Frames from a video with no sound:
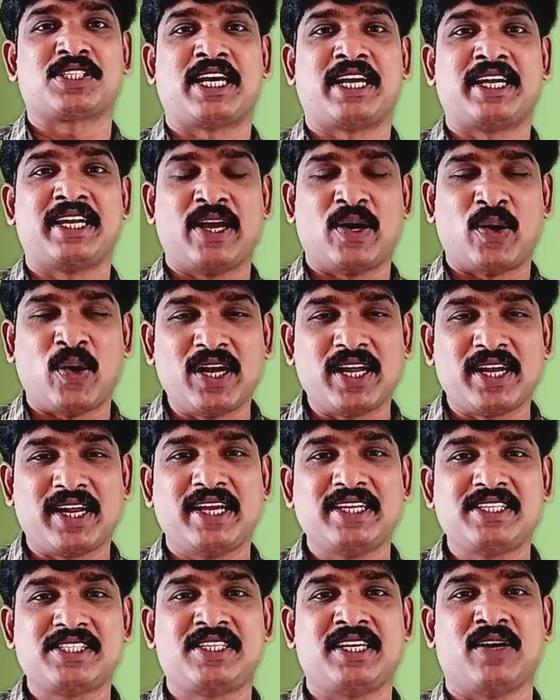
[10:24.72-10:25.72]
an
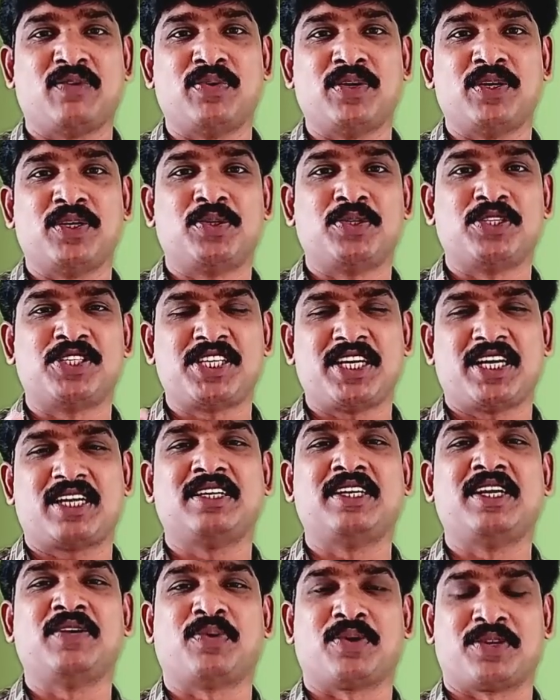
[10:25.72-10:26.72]
organized effort to
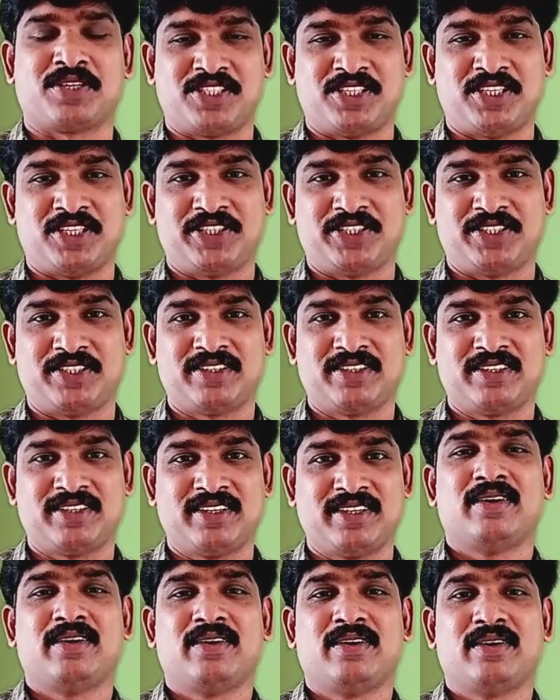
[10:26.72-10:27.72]
check deforestation.
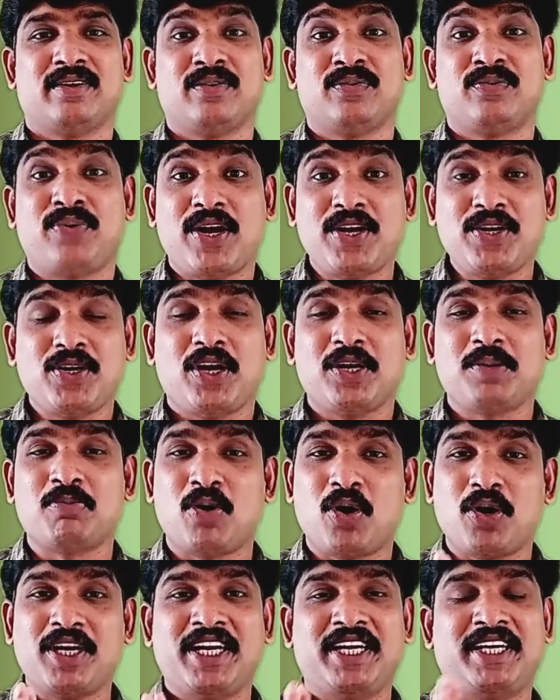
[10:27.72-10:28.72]
Find out
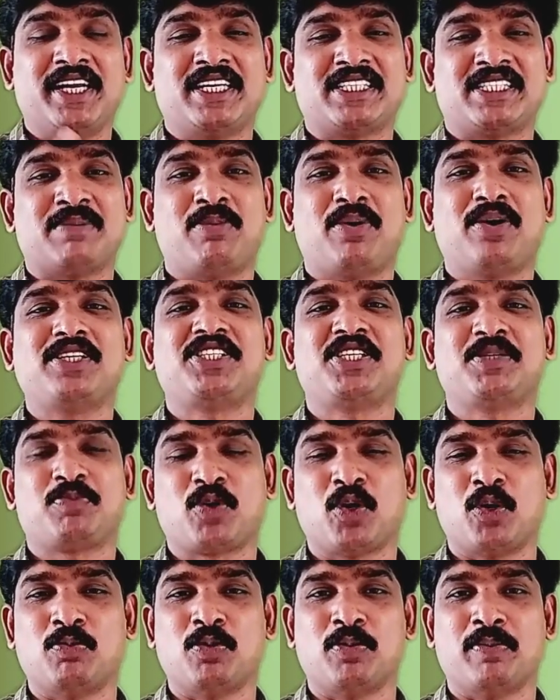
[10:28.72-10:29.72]
more details about
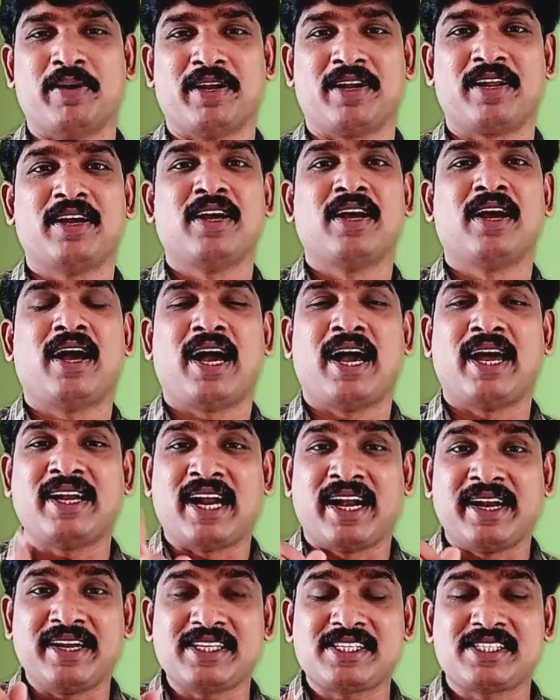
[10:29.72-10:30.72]
Chipko movement and
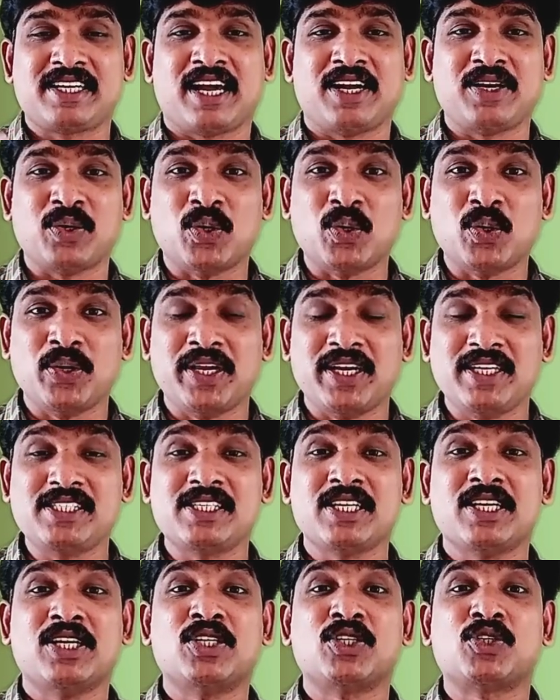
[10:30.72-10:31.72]
understand who
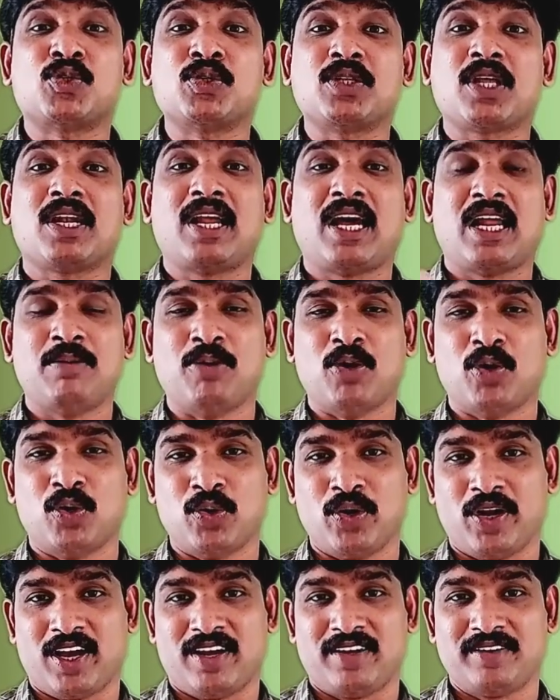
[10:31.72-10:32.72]
is Sundarlal
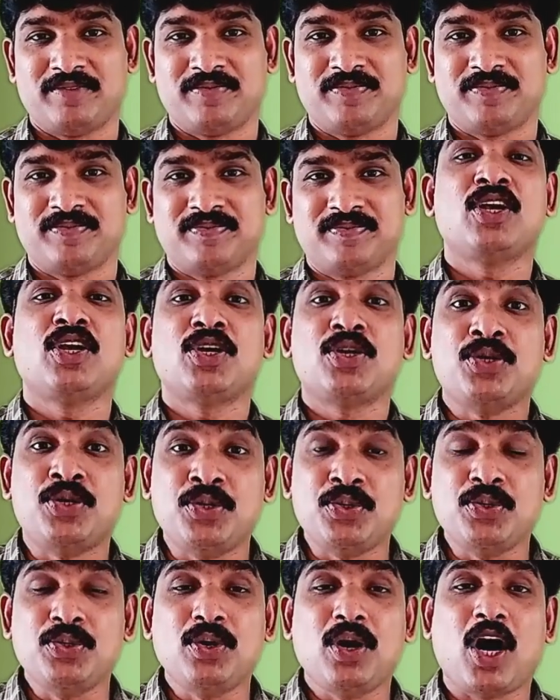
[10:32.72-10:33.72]
Bahuguna.
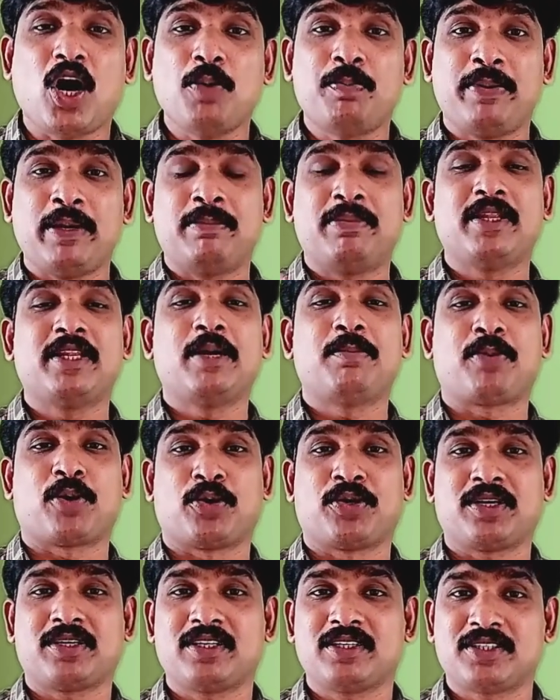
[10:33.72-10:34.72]
Do you know how people they
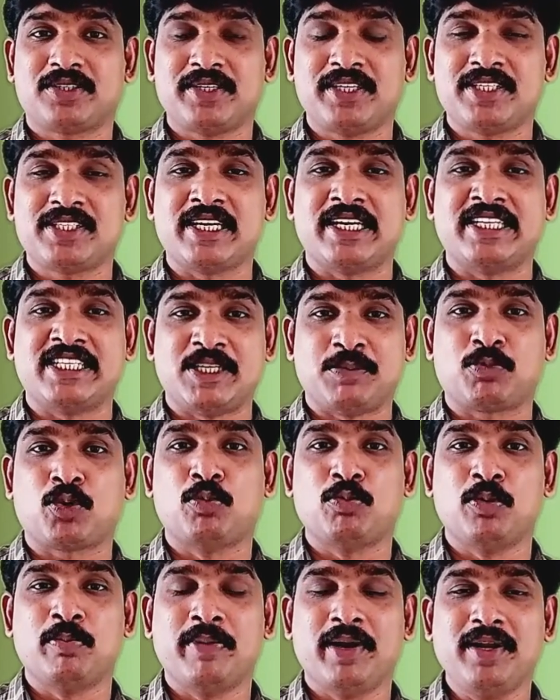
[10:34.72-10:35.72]
protected trees in Chipko
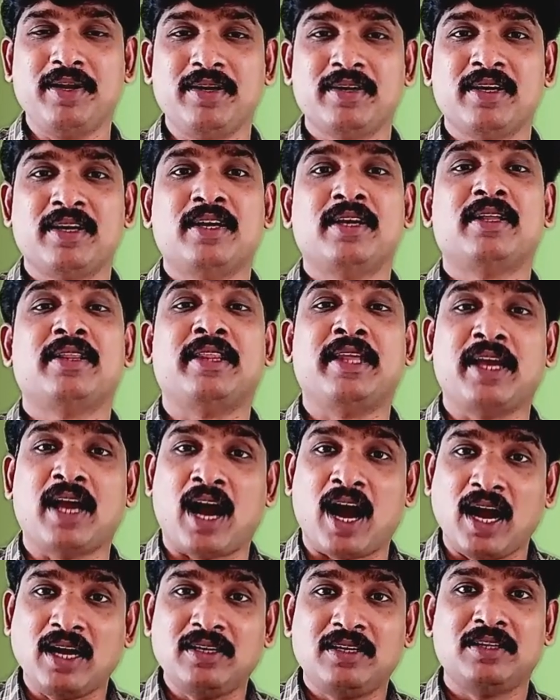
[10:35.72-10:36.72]
movement? They
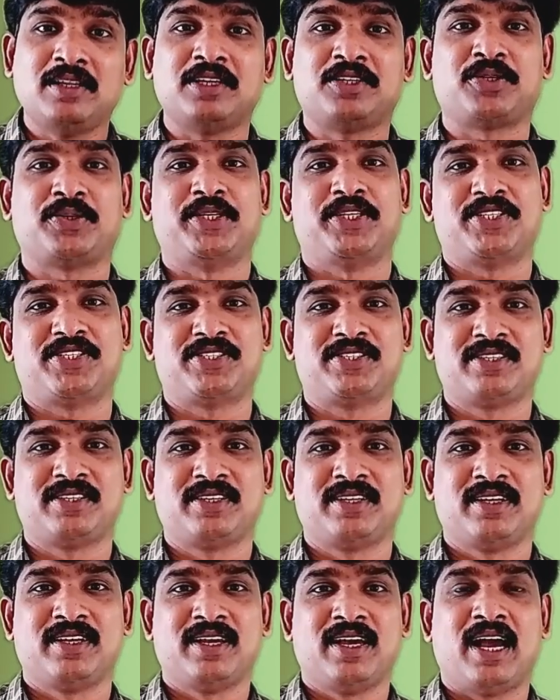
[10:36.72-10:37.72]
hugged the trees
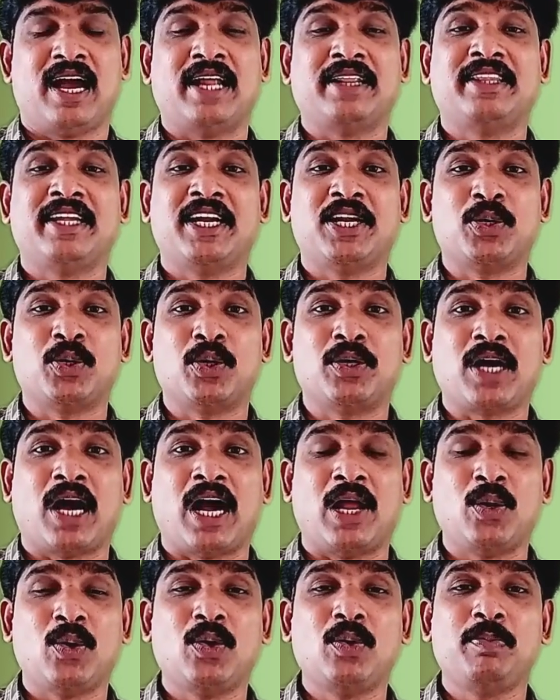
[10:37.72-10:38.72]
and they did not
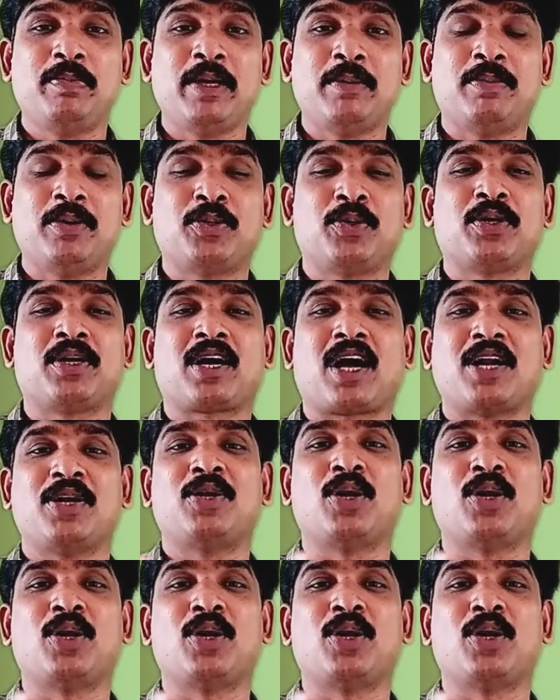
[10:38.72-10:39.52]
allow people to cut